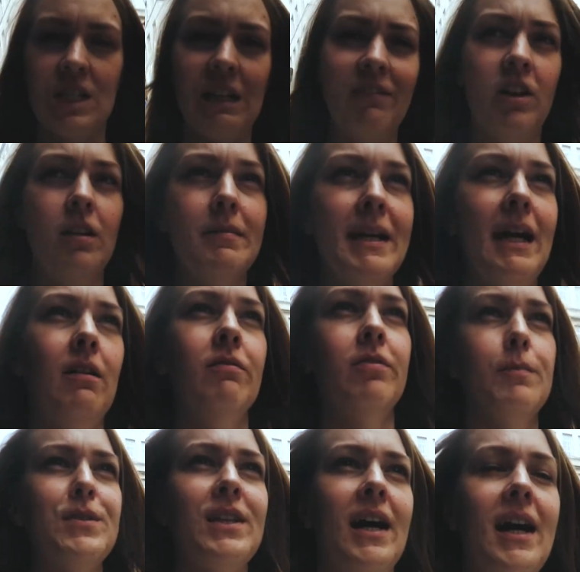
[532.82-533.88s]
So I've come down
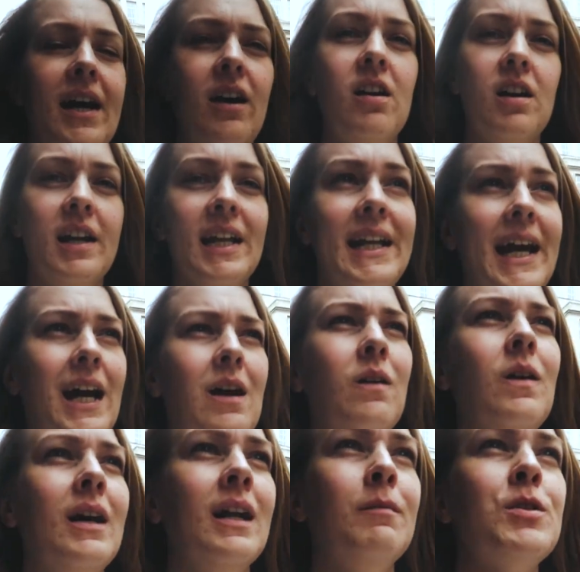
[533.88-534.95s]
from Sky Garden
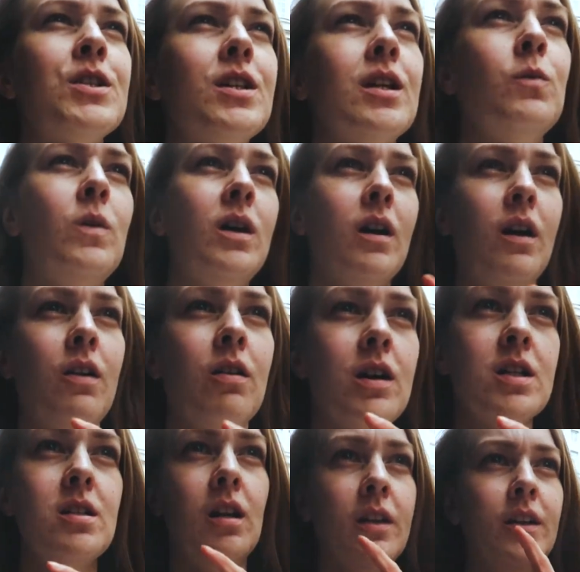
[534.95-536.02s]
now, and I'm just going to walk
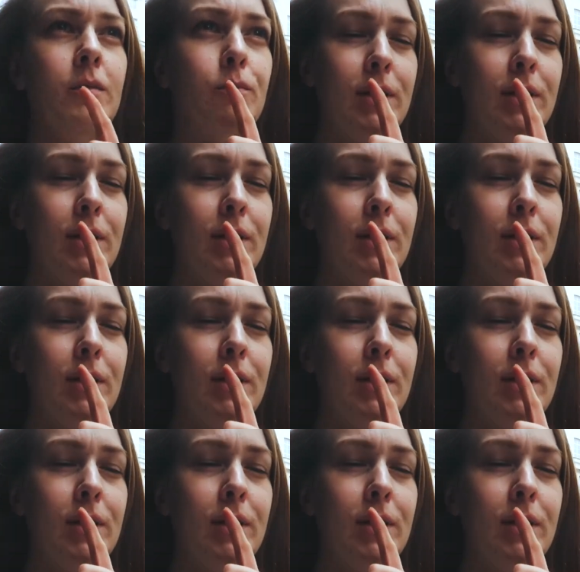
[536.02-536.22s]
across London